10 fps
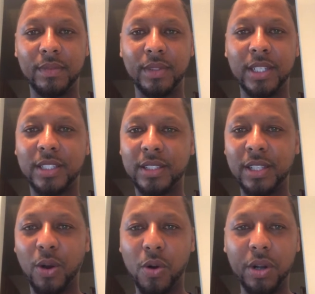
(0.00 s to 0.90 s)
This
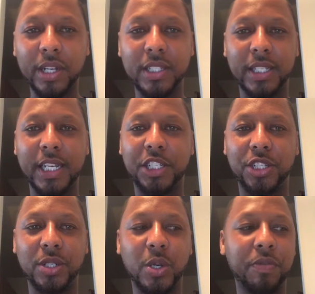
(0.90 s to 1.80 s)

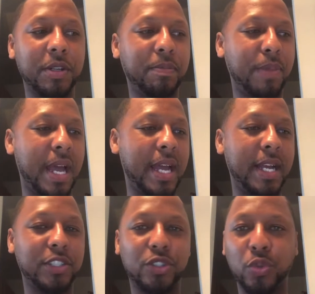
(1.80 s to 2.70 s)
organization over the
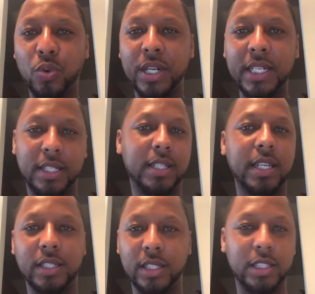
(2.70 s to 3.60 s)
past 20
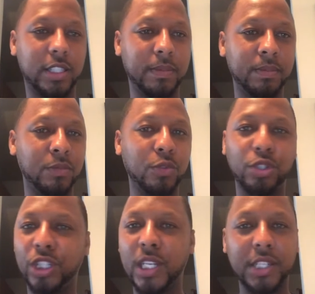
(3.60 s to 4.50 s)
seasons
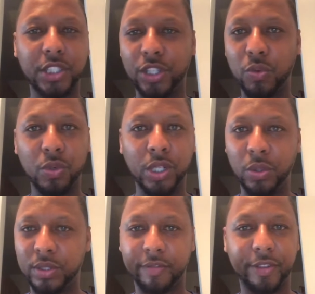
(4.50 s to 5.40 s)
doesn't know what
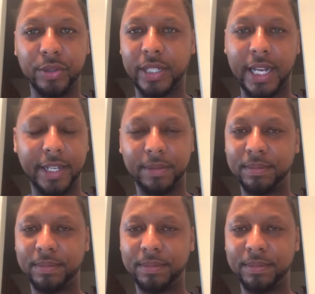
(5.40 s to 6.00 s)
losing feels like.